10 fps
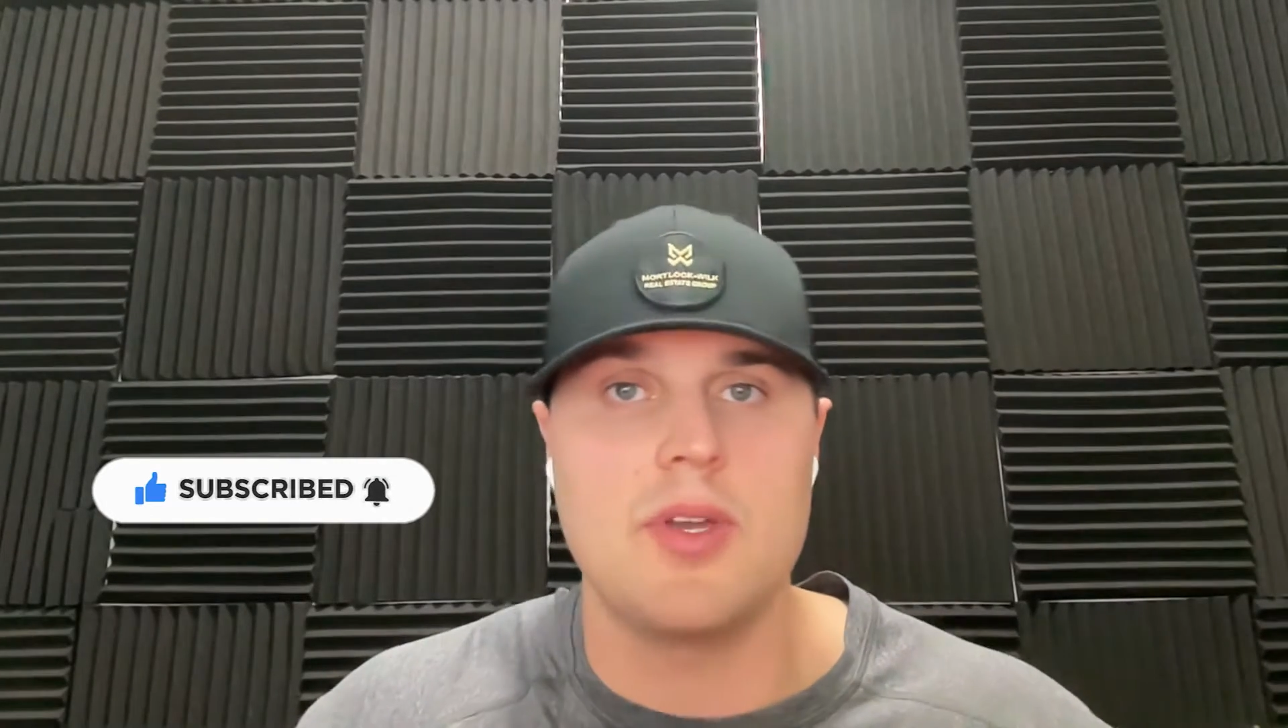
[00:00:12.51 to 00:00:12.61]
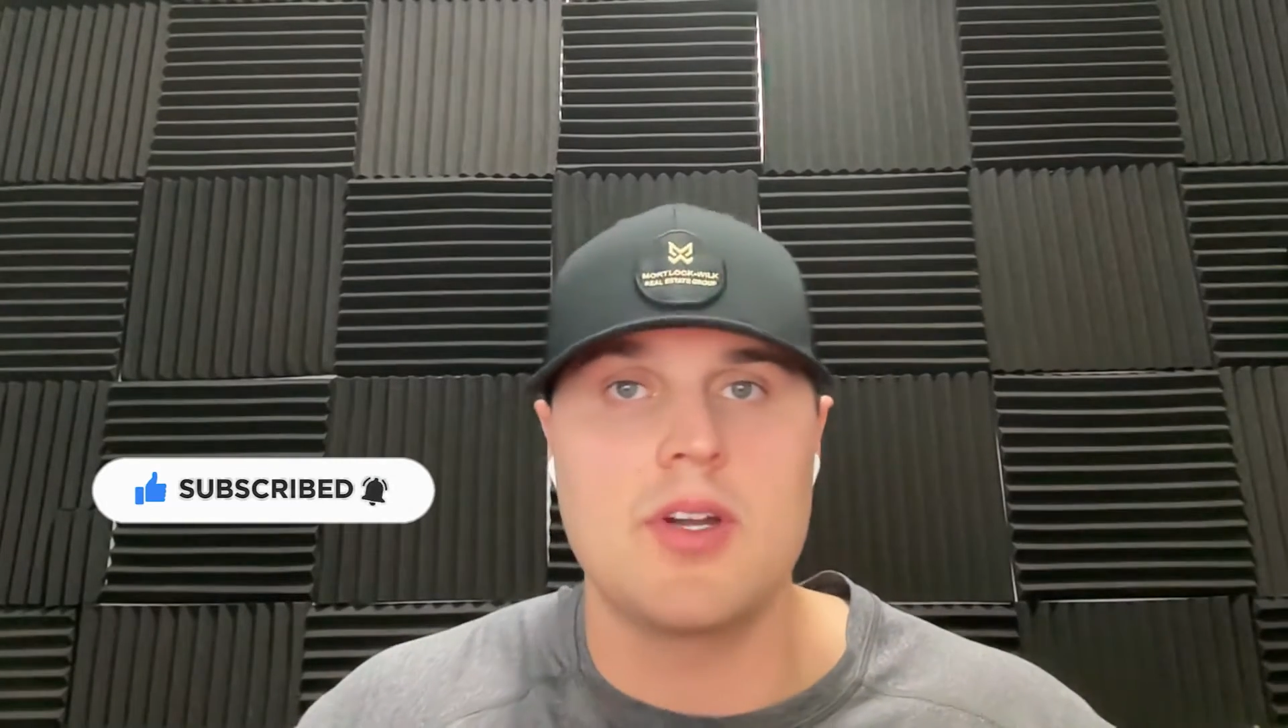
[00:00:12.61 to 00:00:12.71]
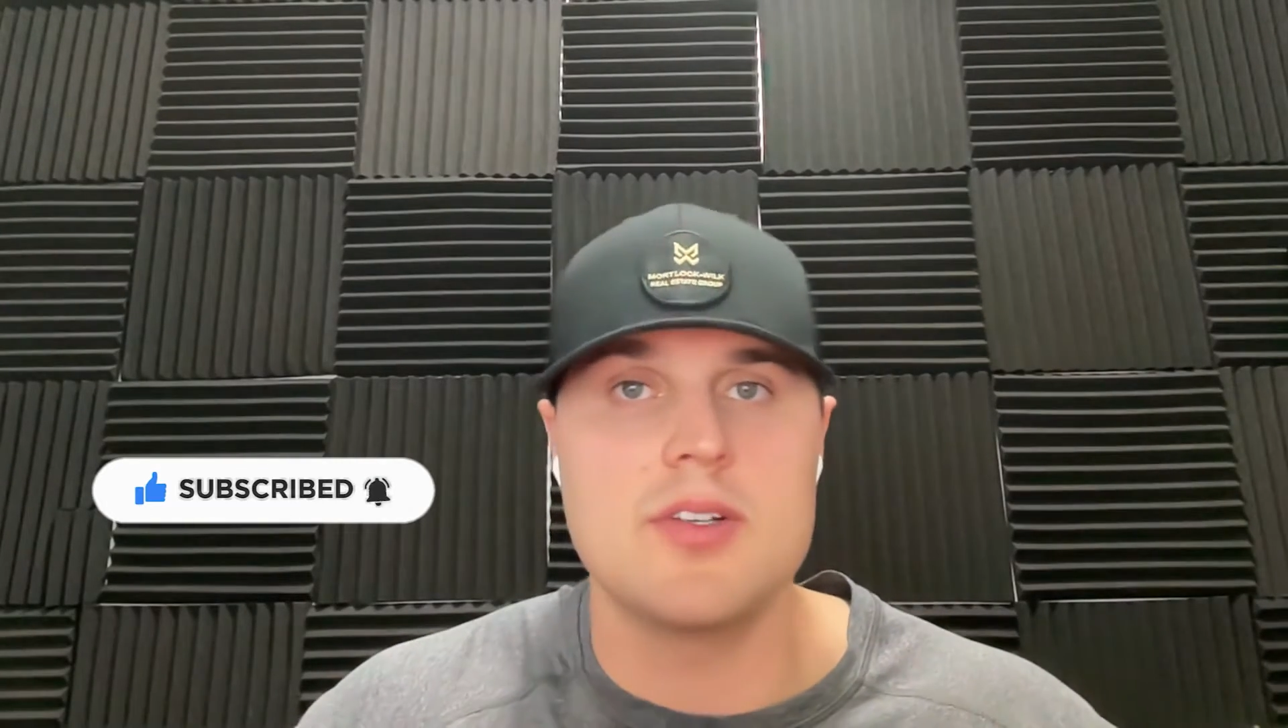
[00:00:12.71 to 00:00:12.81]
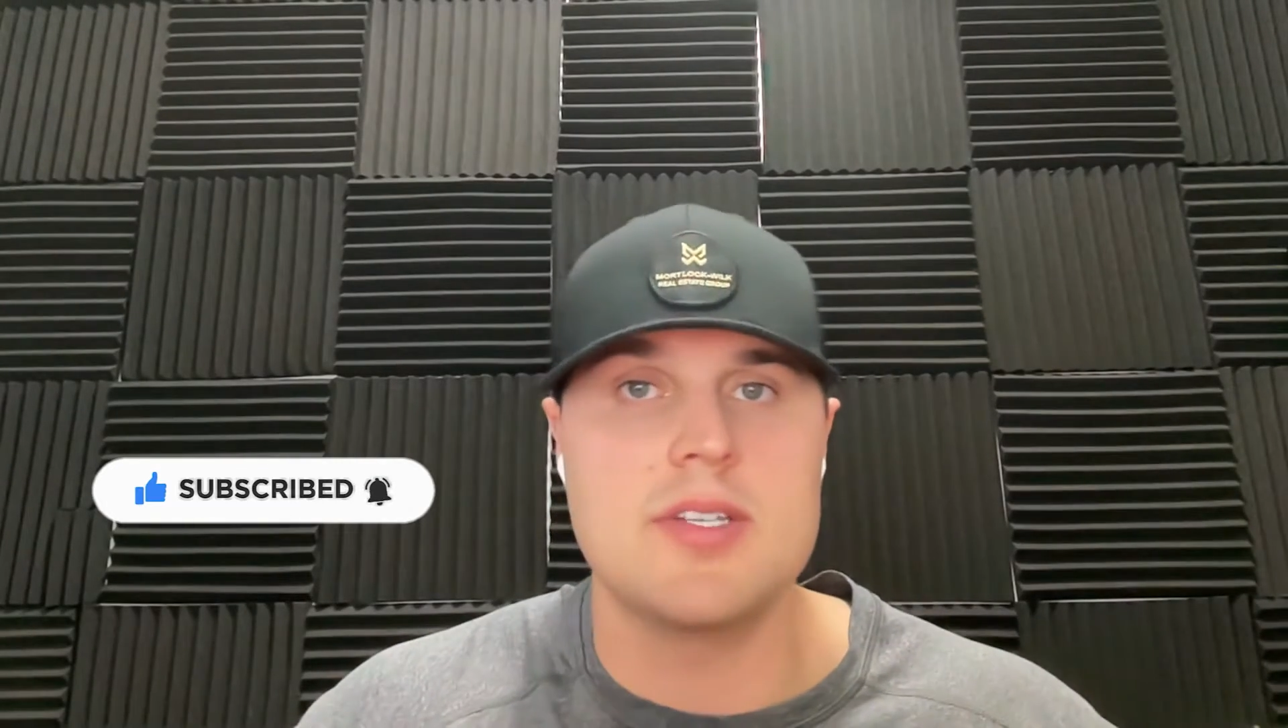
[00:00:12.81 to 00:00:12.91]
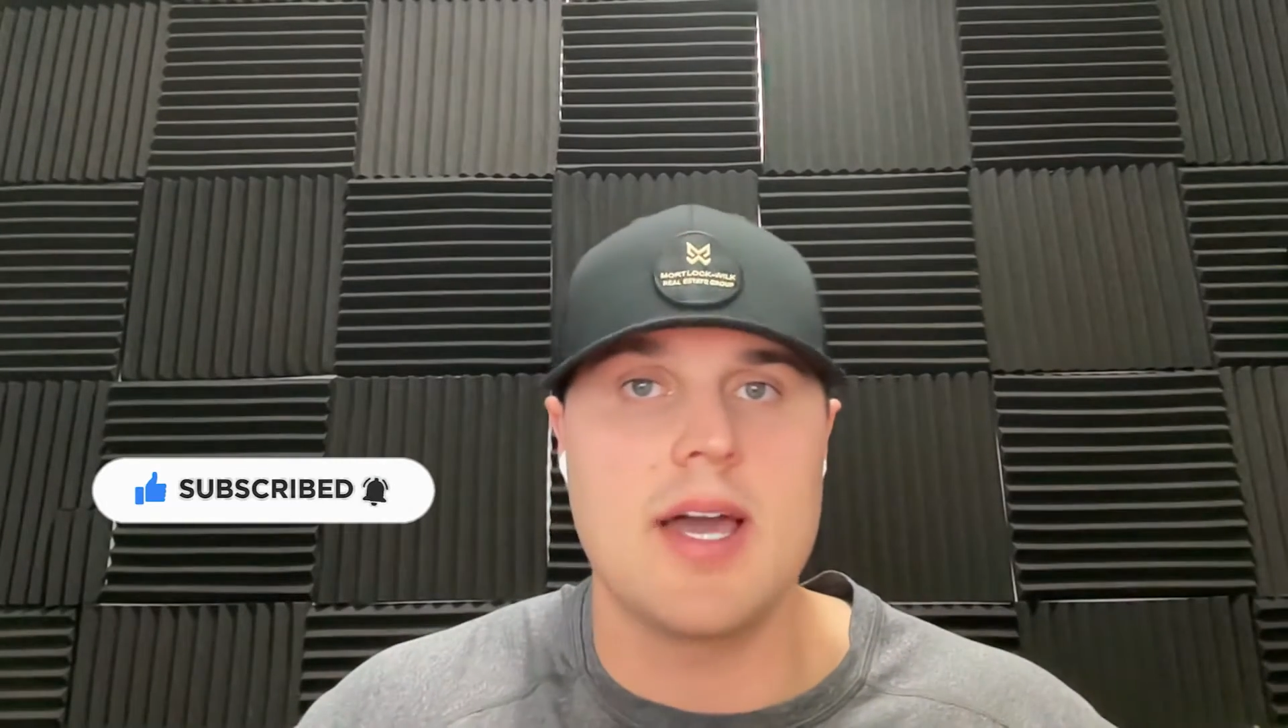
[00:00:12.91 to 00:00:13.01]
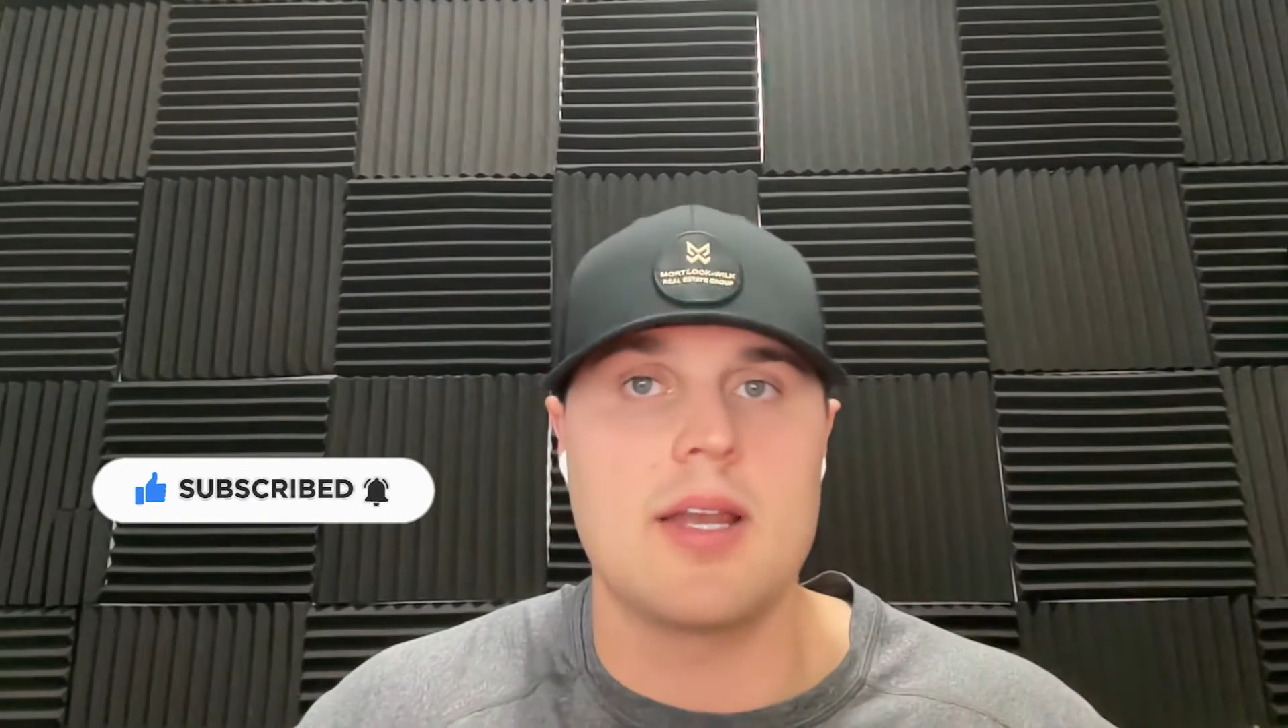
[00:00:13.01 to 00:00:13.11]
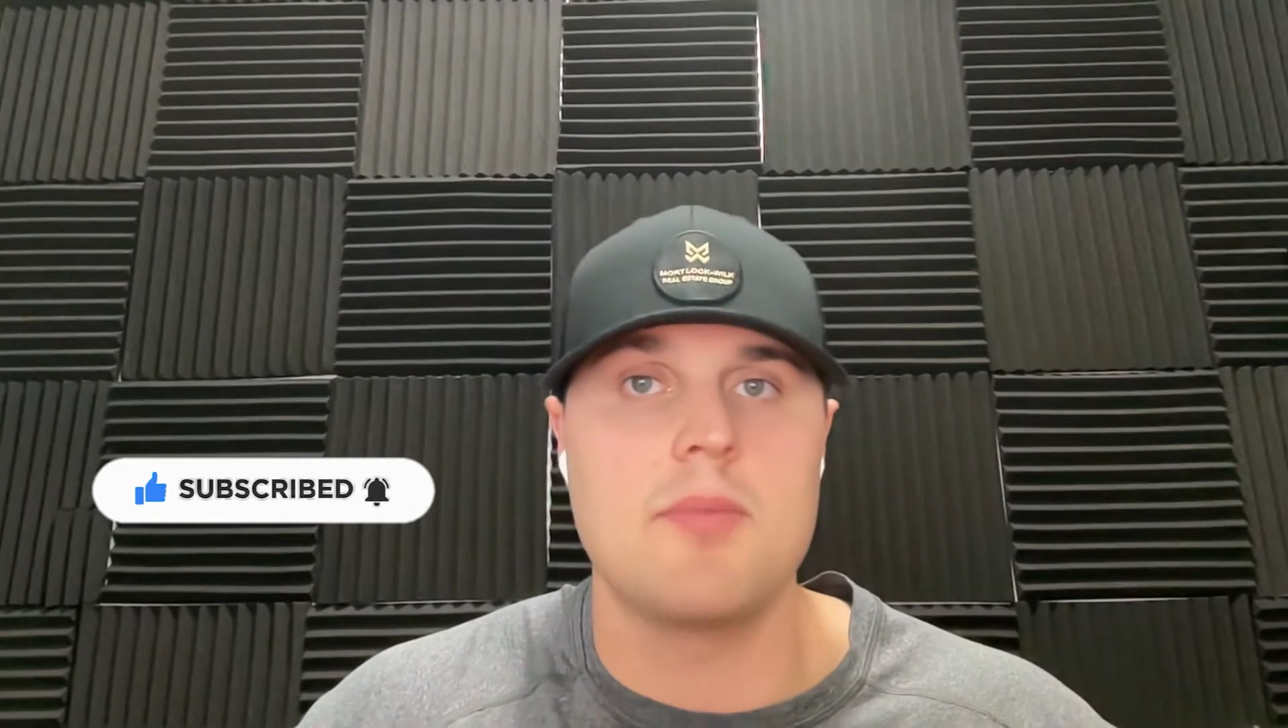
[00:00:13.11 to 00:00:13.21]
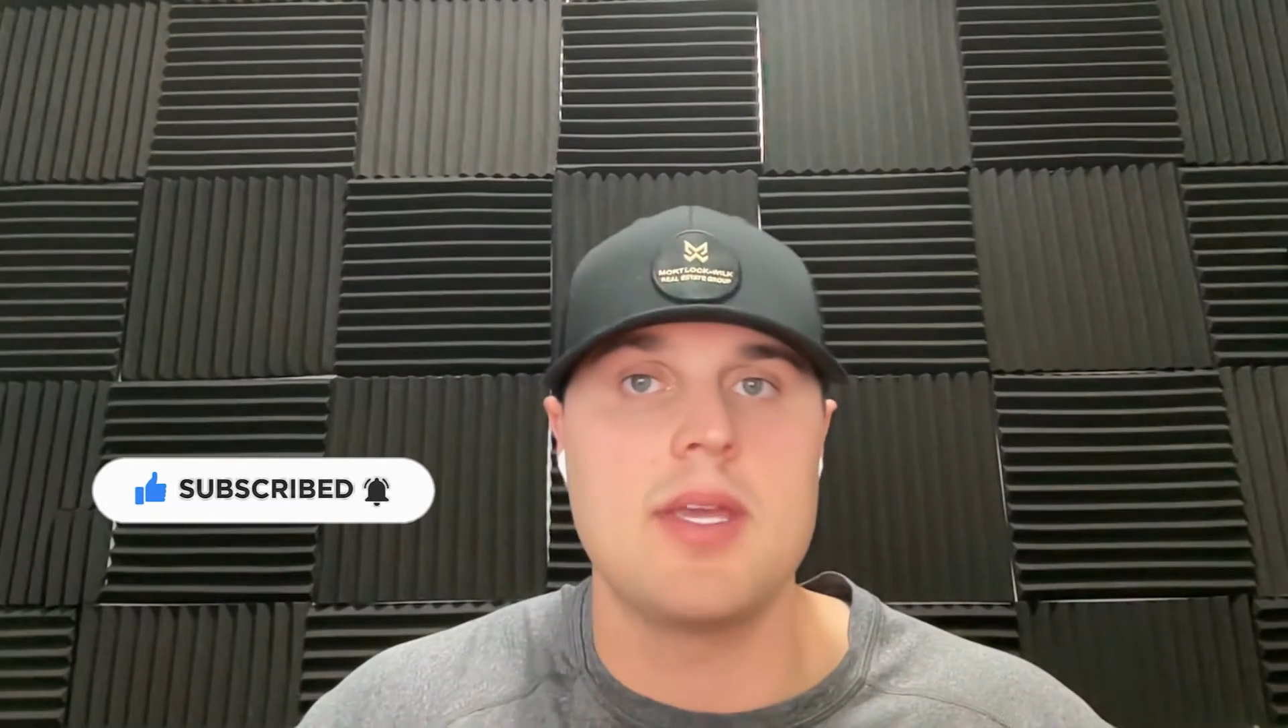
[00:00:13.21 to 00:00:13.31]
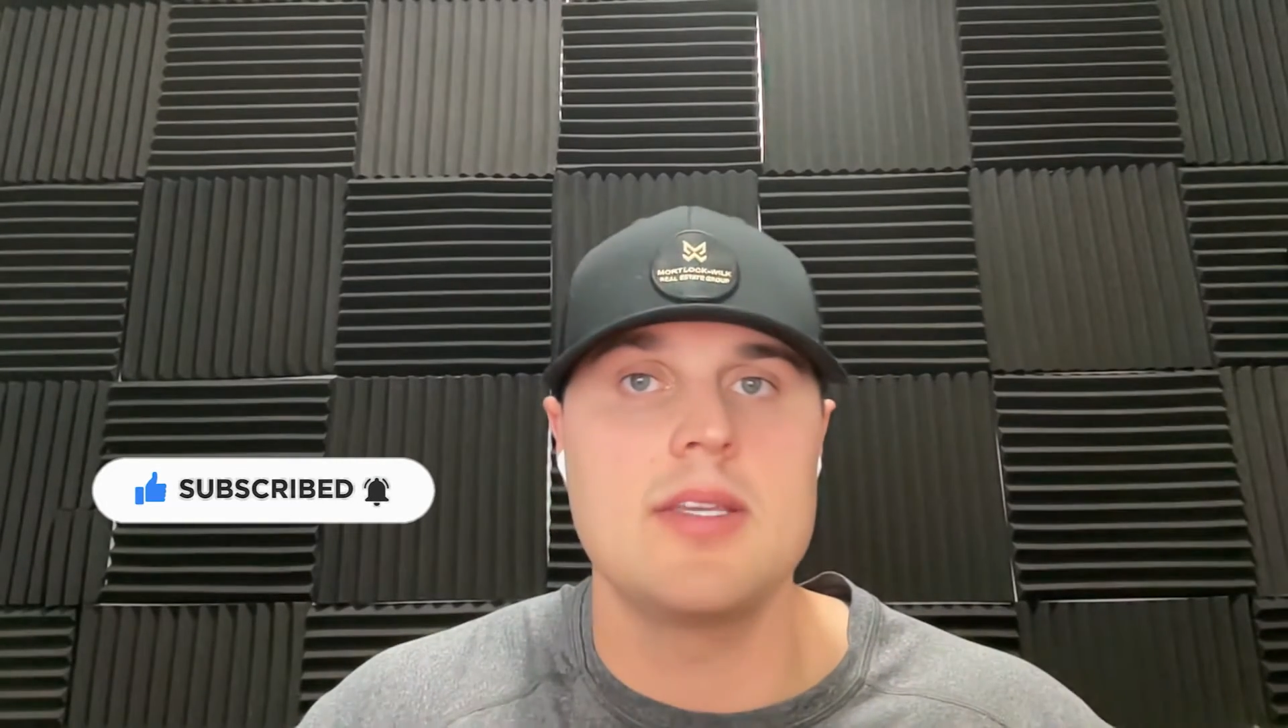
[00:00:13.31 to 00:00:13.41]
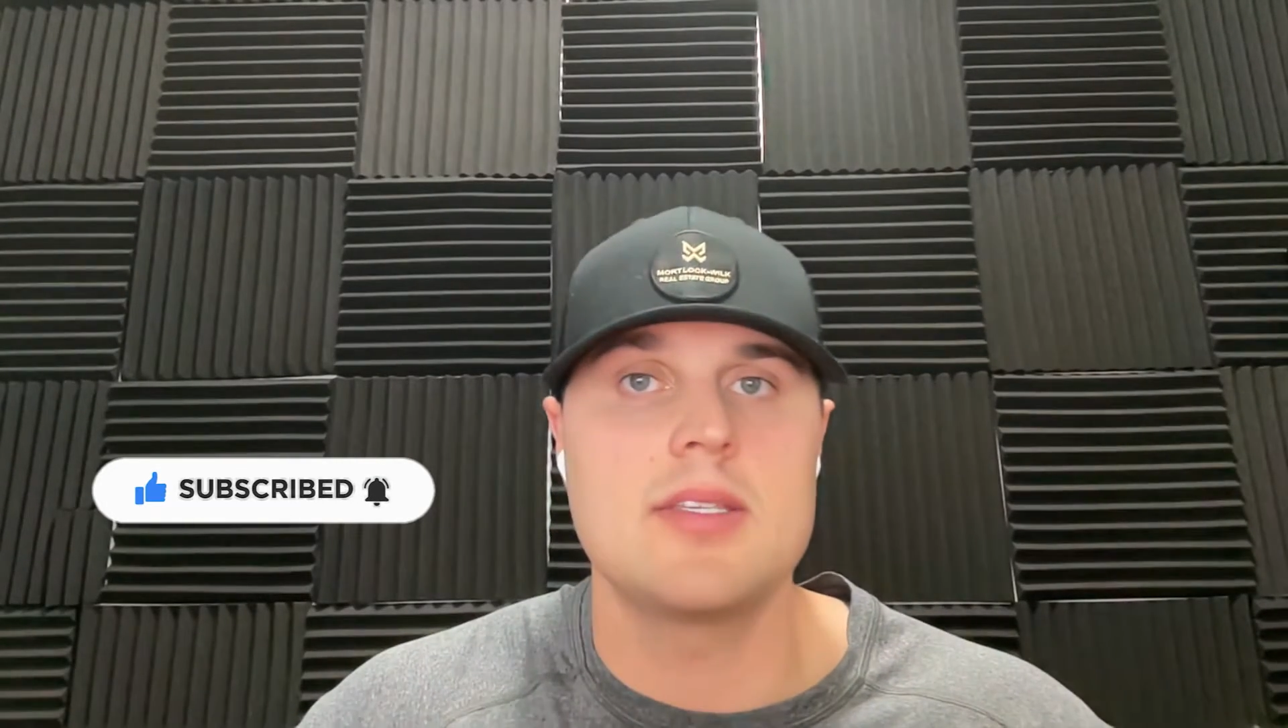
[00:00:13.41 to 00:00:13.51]
in our
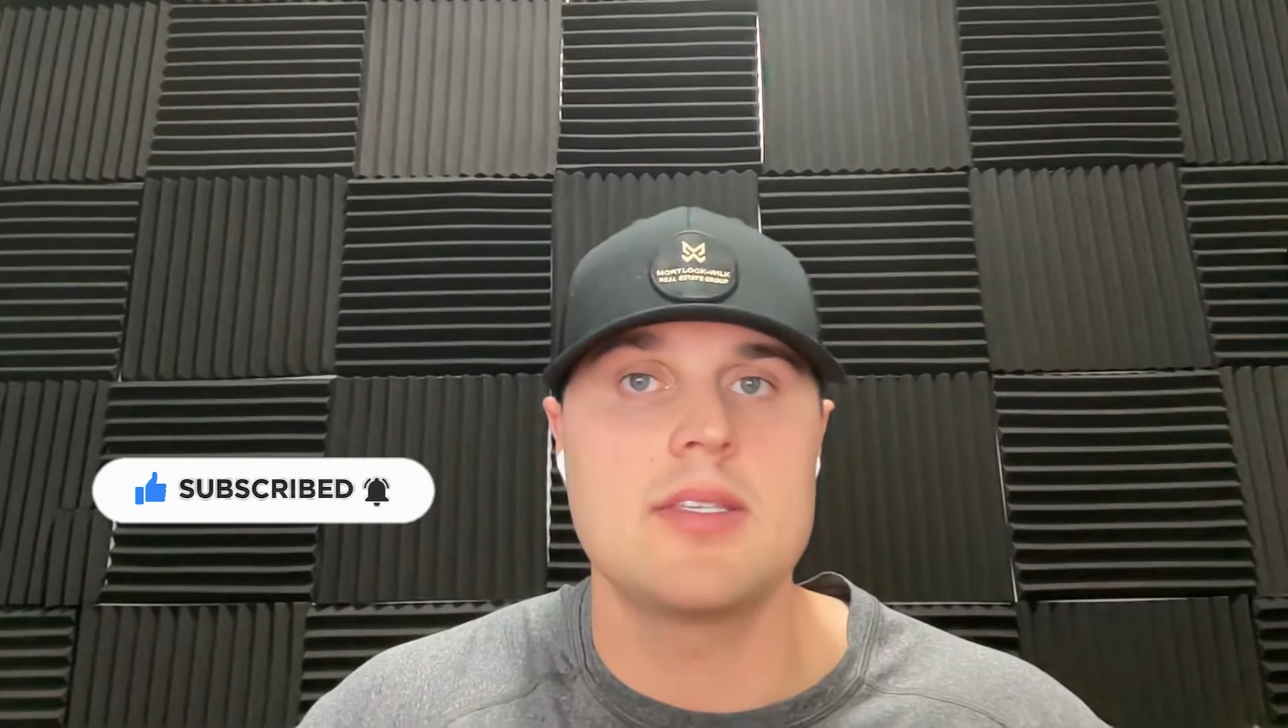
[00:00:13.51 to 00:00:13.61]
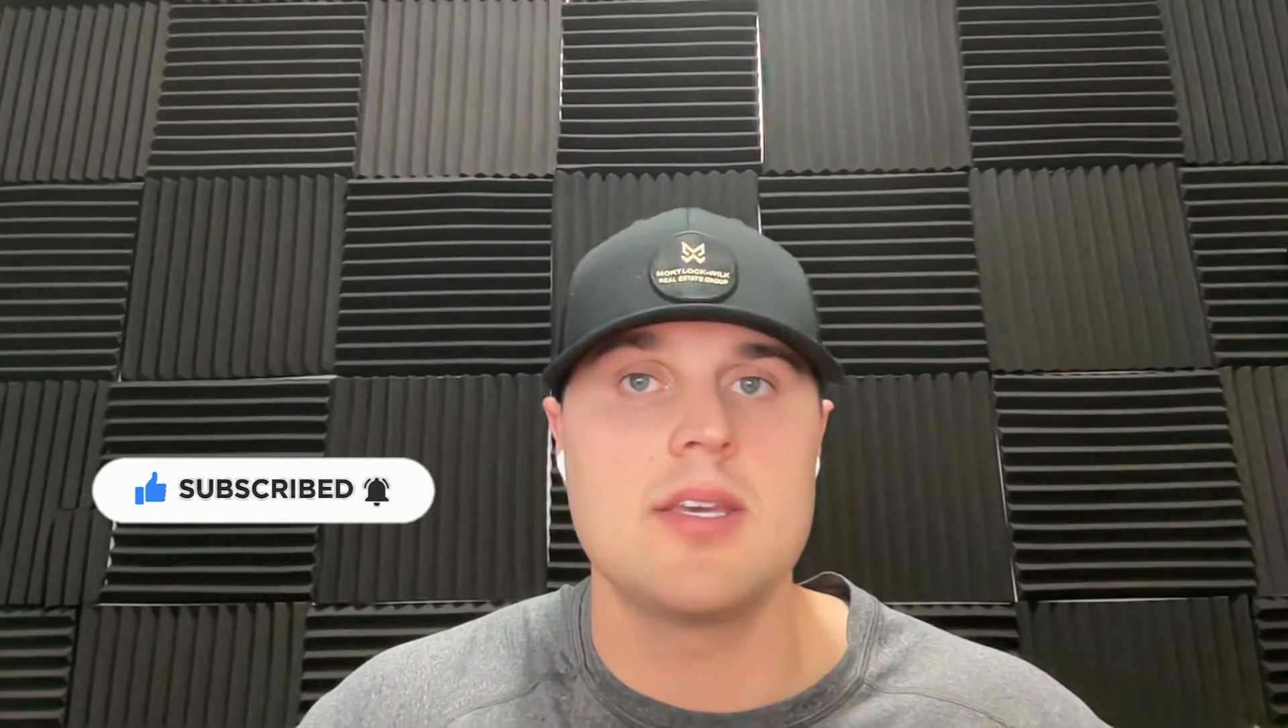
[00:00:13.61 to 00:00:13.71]
database